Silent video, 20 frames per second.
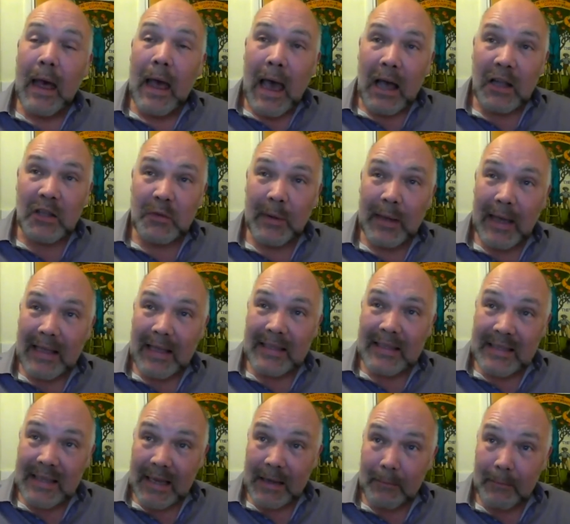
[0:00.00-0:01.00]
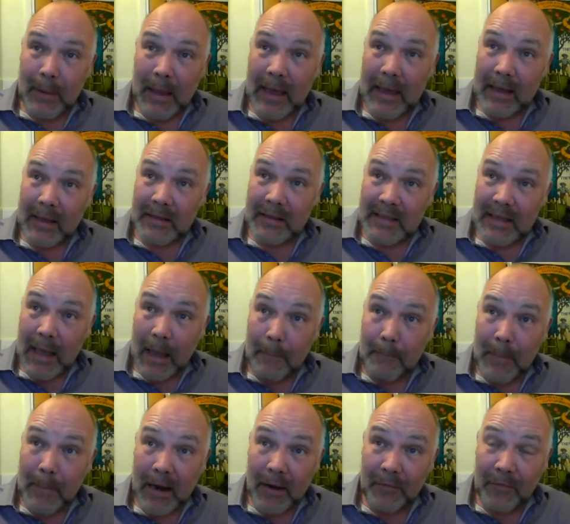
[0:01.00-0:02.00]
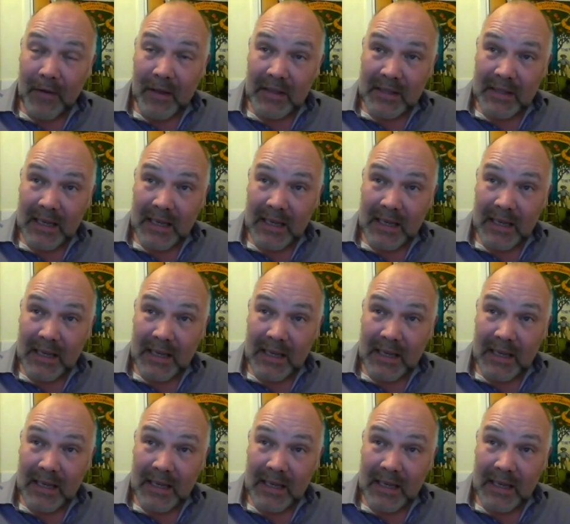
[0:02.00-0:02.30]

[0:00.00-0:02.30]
How do we get sick pay and benefits